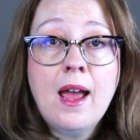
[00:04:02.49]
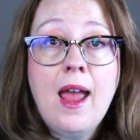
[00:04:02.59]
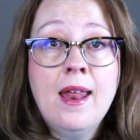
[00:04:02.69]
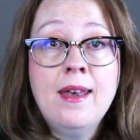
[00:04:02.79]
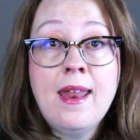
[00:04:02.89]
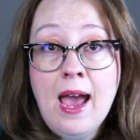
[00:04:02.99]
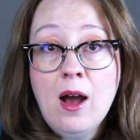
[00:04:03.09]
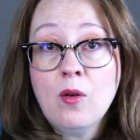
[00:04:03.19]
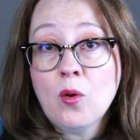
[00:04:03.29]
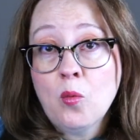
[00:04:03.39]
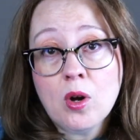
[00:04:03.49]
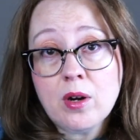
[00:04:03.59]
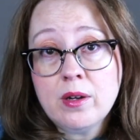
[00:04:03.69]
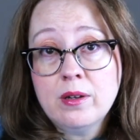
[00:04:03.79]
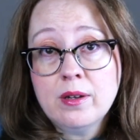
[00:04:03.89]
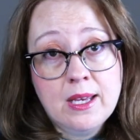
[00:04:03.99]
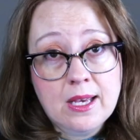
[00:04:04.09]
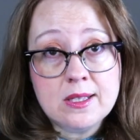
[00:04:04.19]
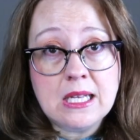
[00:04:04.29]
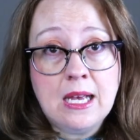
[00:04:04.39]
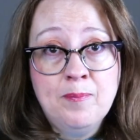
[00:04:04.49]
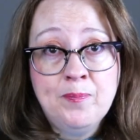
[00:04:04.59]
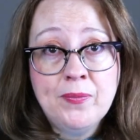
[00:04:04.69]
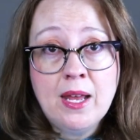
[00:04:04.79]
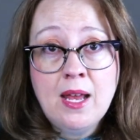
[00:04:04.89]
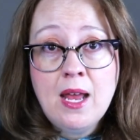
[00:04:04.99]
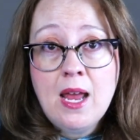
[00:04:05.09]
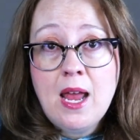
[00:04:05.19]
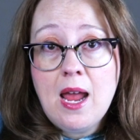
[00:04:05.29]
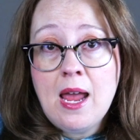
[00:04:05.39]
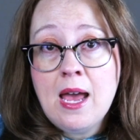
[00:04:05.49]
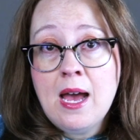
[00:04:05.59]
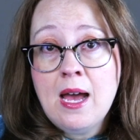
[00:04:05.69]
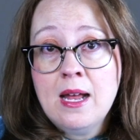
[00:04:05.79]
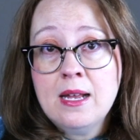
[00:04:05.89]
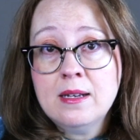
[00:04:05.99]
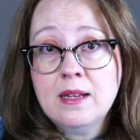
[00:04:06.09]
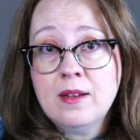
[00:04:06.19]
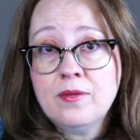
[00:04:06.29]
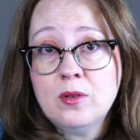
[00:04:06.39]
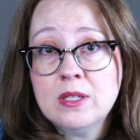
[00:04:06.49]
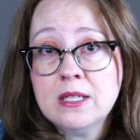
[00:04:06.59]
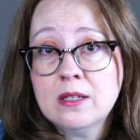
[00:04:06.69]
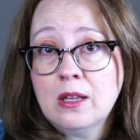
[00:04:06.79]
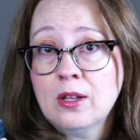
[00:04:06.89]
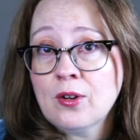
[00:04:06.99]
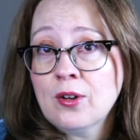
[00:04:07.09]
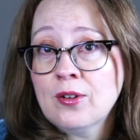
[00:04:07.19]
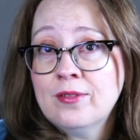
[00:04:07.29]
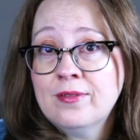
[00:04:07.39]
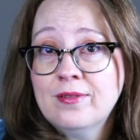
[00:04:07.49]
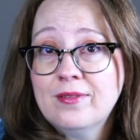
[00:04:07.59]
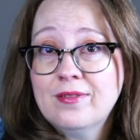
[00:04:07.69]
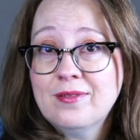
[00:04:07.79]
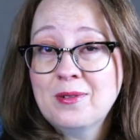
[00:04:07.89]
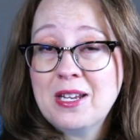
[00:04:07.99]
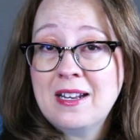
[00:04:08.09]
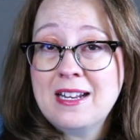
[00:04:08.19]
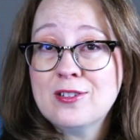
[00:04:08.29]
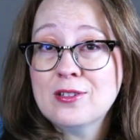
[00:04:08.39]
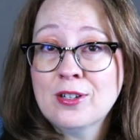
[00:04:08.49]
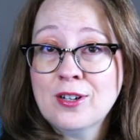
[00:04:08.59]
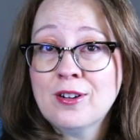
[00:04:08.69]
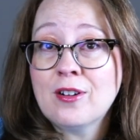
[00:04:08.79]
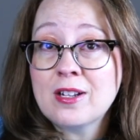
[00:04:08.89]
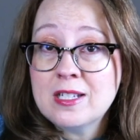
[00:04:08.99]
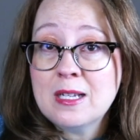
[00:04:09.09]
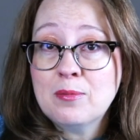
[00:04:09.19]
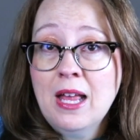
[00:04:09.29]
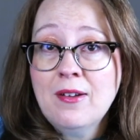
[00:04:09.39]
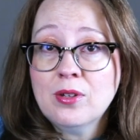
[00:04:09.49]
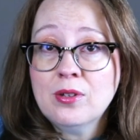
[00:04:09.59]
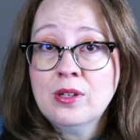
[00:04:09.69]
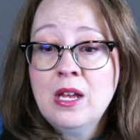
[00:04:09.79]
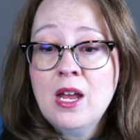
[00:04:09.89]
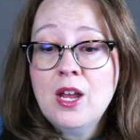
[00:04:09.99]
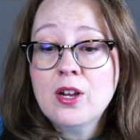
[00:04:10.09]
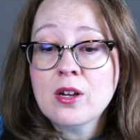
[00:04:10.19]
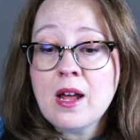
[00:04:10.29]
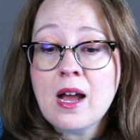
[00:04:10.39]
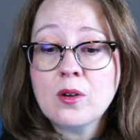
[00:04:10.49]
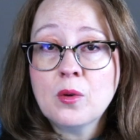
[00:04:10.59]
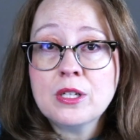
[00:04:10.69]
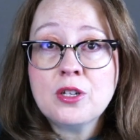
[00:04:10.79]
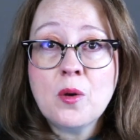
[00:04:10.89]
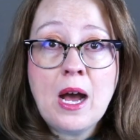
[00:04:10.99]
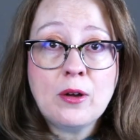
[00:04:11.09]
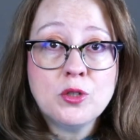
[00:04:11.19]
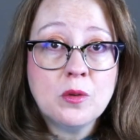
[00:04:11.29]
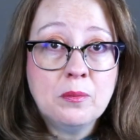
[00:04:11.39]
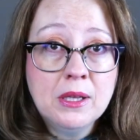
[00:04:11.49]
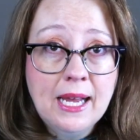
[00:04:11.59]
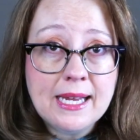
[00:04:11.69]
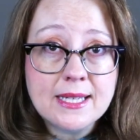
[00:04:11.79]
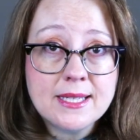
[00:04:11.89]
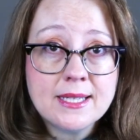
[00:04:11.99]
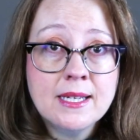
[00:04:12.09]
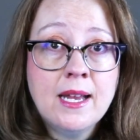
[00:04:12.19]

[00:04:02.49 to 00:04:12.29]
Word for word: And now the work kicks in. And if you didn't learn what you need to learn on a deep level, you're not going to know how to apply it.